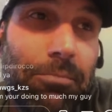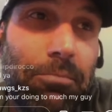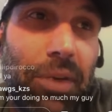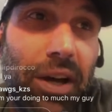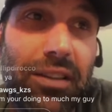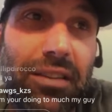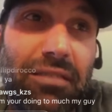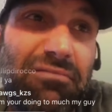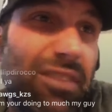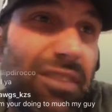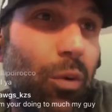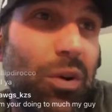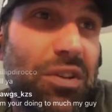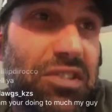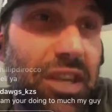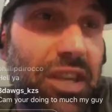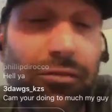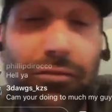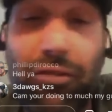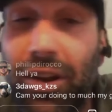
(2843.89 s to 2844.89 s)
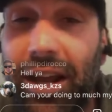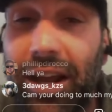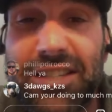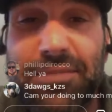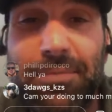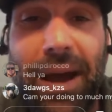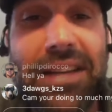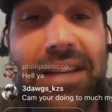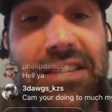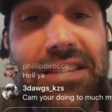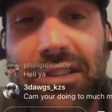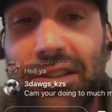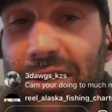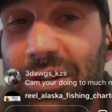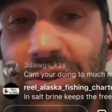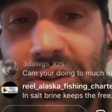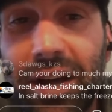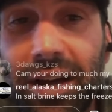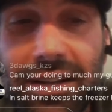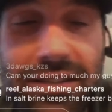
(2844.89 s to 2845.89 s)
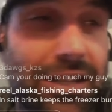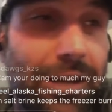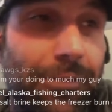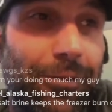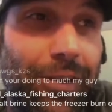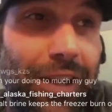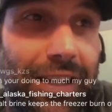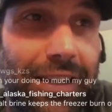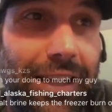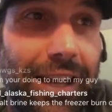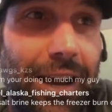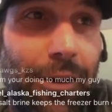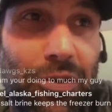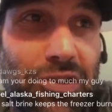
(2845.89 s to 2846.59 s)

but it was good for like spicy tuna and stuff like that,